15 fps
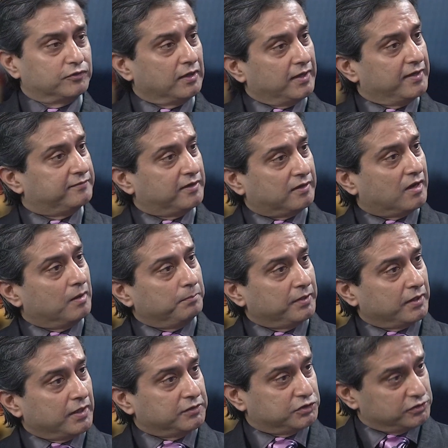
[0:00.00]
the LASIK
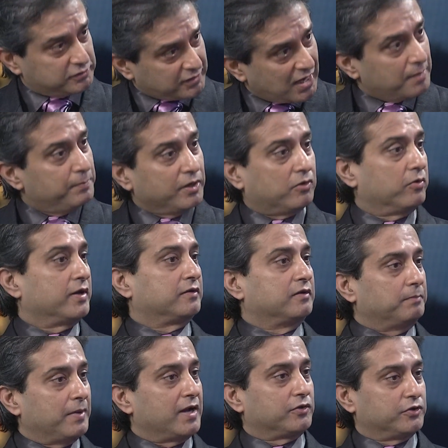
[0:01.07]
complications can be corrected
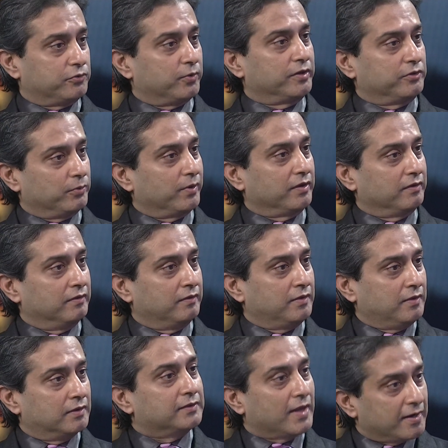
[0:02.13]
back to 2020.
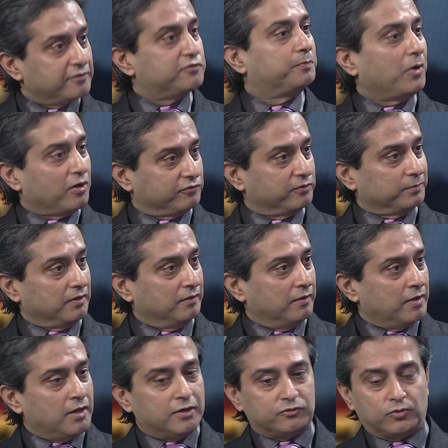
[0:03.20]
That is possible.
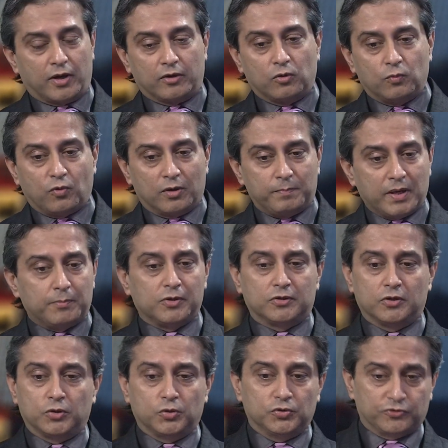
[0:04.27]
So I don't want people to
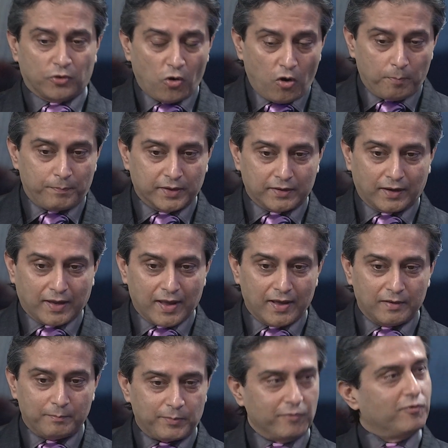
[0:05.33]
lose hope. But
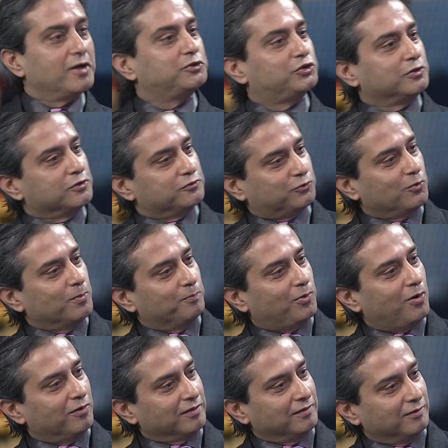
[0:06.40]
again, prevention is so
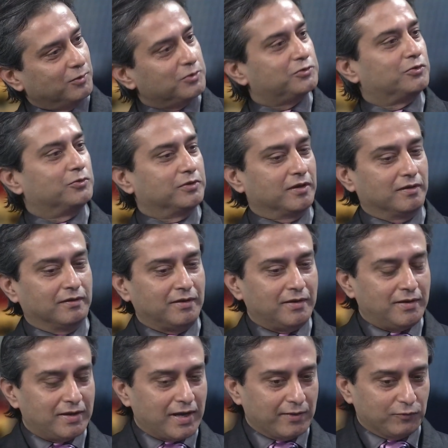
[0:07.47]
important. Look through the
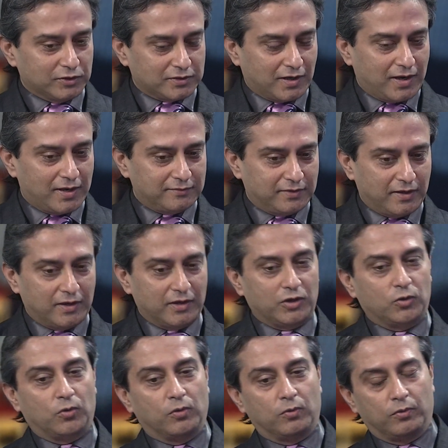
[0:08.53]
advertising,
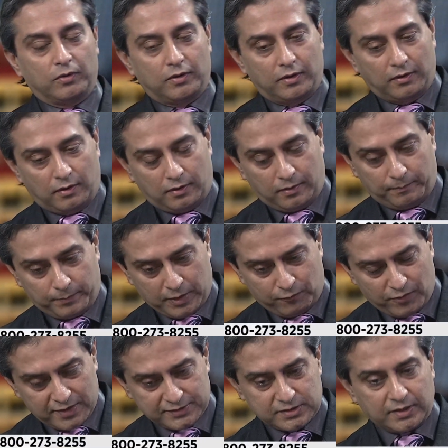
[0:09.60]
go uh,
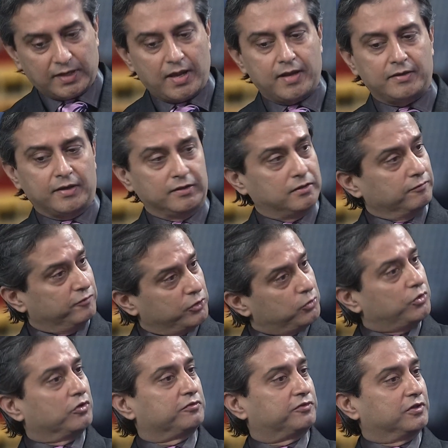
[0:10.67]
investigate, interview
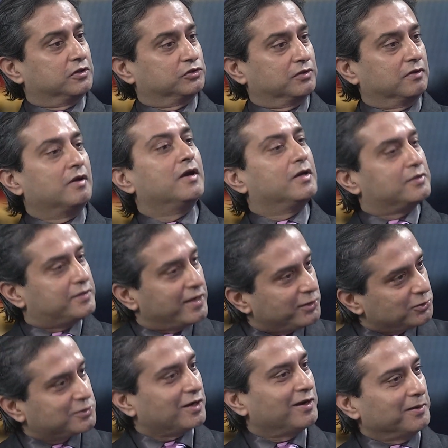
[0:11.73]
your surgeon. Take your
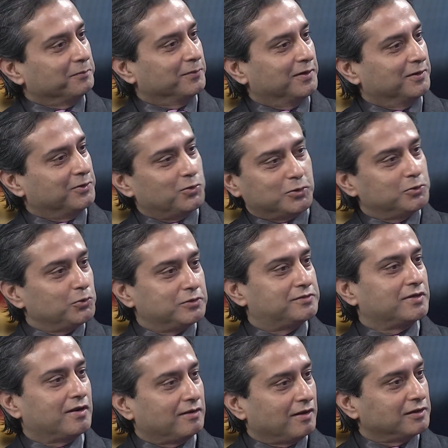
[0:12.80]
time. Don't do this
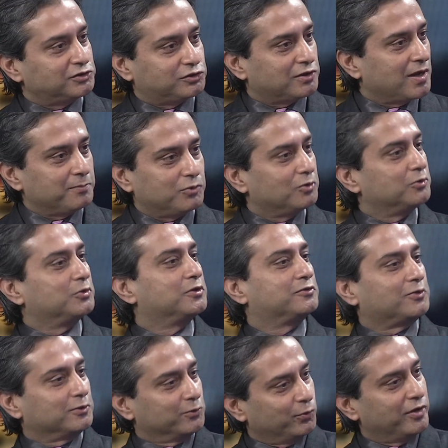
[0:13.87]
at lunchtime. Don't do this
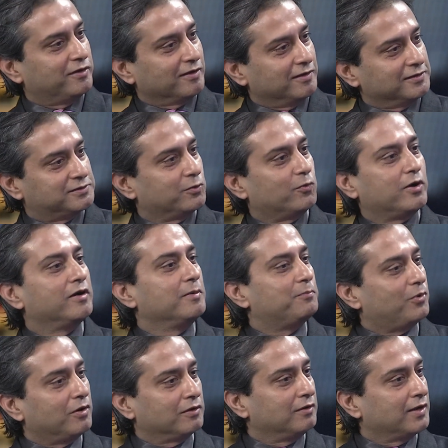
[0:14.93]
on the weekend. It's a very
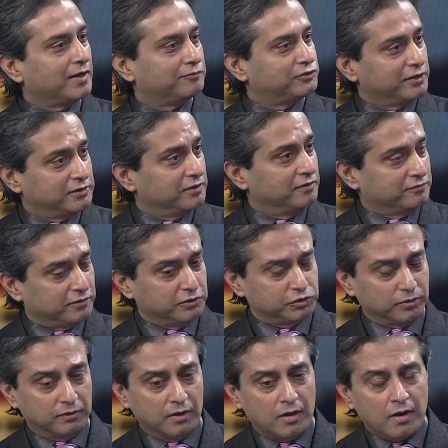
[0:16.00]
important life-changing
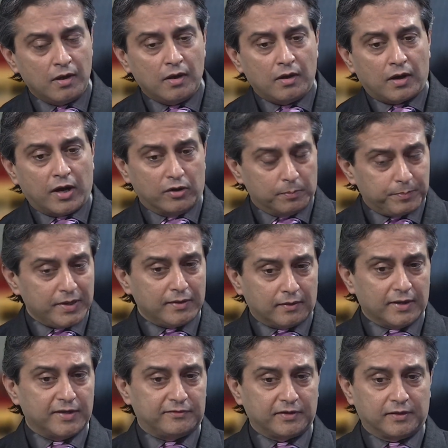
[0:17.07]
decision. I repeat,
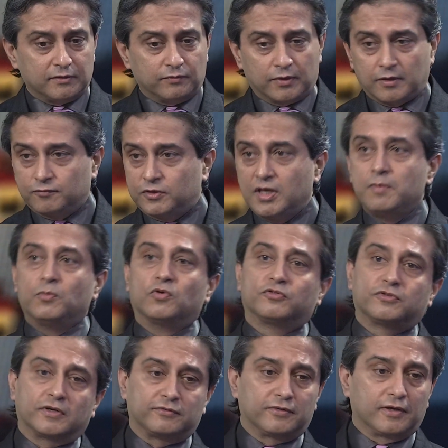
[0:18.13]
LASIK is one of the most
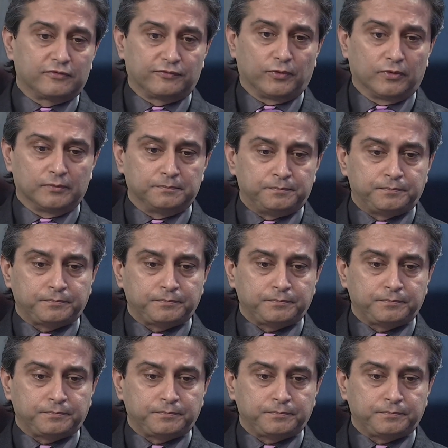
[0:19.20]
successful